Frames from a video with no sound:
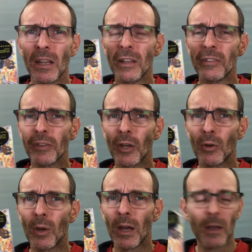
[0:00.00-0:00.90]

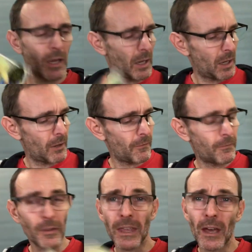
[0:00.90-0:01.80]
So for
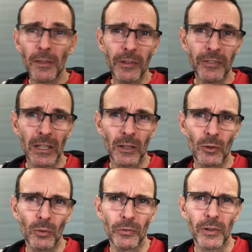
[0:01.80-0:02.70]
the other
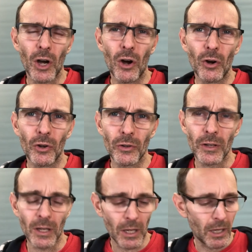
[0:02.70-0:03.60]
singles
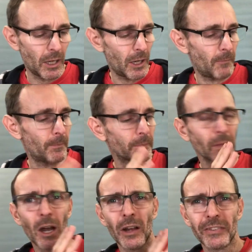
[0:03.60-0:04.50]
on
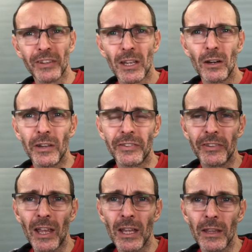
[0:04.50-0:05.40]
I
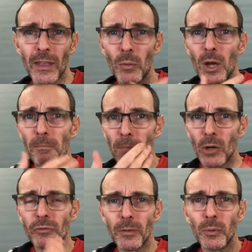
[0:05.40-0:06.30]
Say, there were
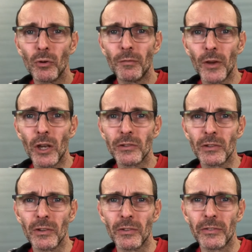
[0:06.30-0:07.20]
multiple
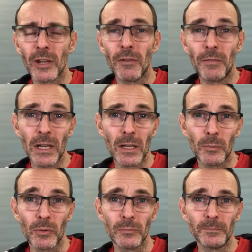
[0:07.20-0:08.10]
versions
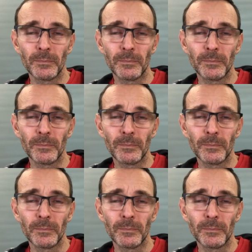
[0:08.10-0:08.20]
available,